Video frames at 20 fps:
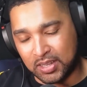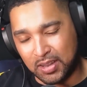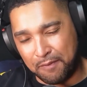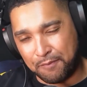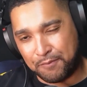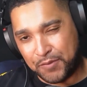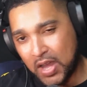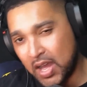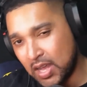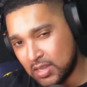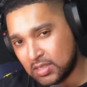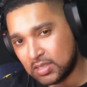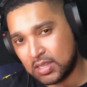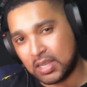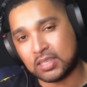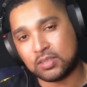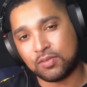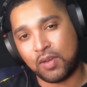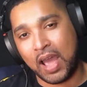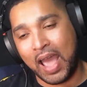The first
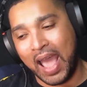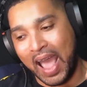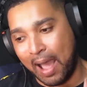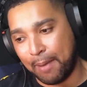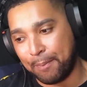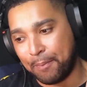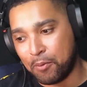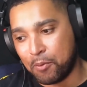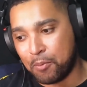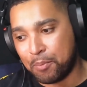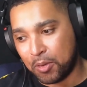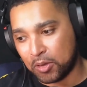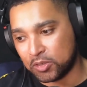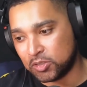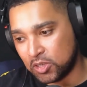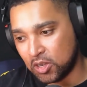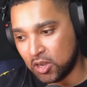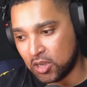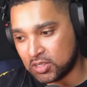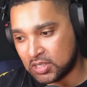is via Apple
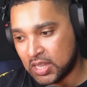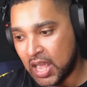Podcasts.